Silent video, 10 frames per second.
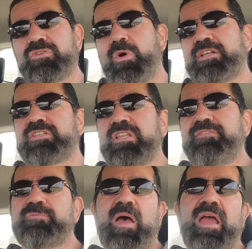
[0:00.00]
watching
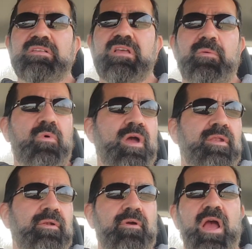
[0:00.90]
LeafSpy as I'm
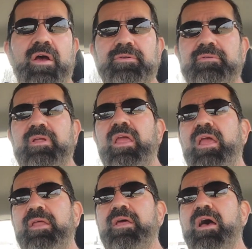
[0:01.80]
running around,
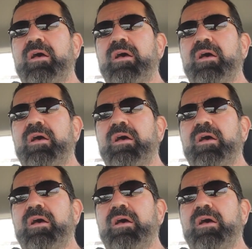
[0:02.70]
and